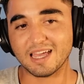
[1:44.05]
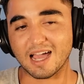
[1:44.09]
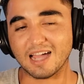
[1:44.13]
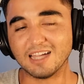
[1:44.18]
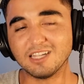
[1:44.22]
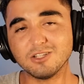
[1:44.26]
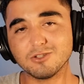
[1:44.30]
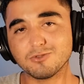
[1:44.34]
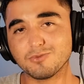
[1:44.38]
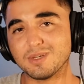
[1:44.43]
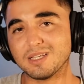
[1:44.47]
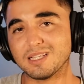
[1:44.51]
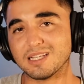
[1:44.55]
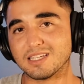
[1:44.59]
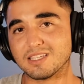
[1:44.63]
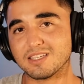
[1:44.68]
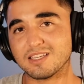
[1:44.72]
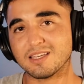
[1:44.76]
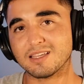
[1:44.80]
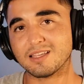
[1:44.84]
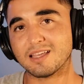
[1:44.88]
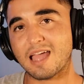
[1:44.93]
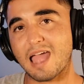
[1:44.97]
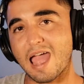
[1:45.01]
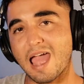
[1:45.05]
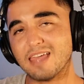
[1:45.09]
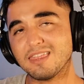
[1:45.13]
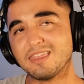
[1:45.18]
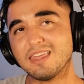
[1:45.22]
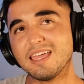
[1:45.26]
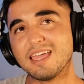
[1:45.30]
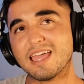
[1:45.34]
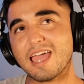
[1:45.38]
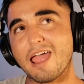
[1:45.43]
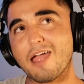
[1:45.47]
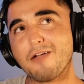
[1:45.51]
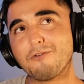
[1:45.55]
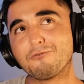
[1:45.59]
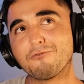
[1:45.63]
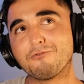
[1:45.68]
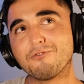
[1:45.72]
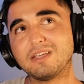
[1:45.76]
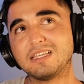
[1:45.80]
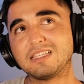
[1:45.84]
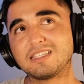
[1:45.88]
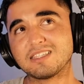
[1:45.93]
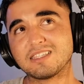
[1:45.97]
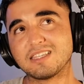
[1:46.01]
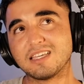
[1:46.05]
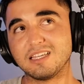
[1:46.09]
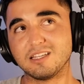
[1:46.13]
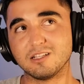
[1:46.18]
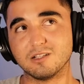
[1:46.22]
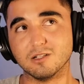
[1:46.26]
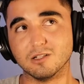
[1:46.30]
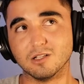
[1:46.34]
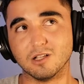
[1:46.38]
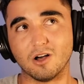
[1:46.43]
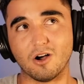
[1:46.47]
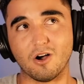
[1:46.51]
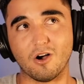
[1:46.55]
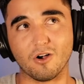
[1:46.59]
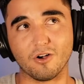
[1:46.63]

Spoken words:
I just realized, I think every single